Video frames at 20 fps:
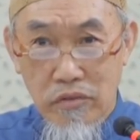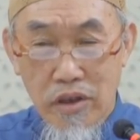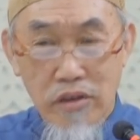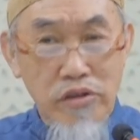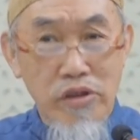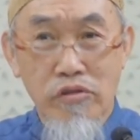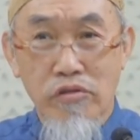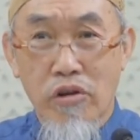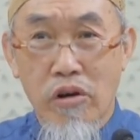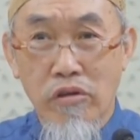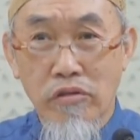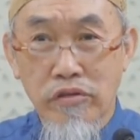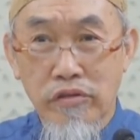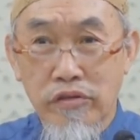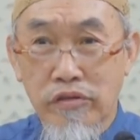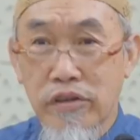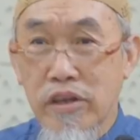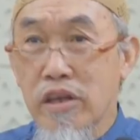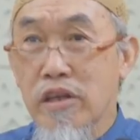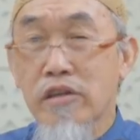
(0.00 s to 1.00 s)
Nothing wrong.
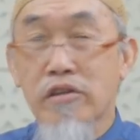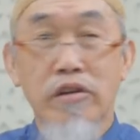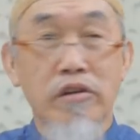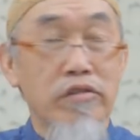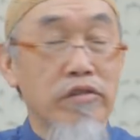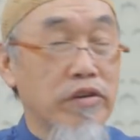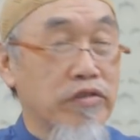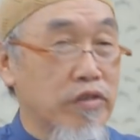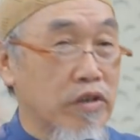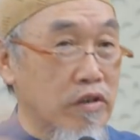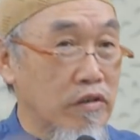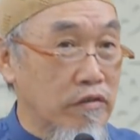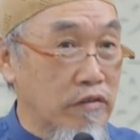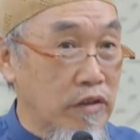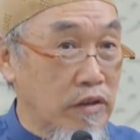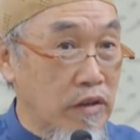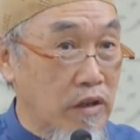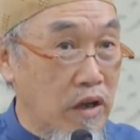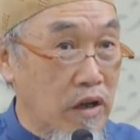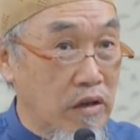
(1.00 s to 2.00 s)
See the creation
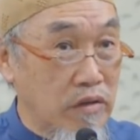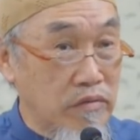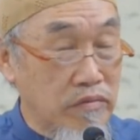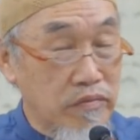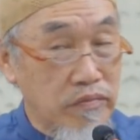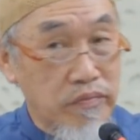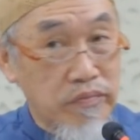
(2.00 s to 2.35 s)
of Allah,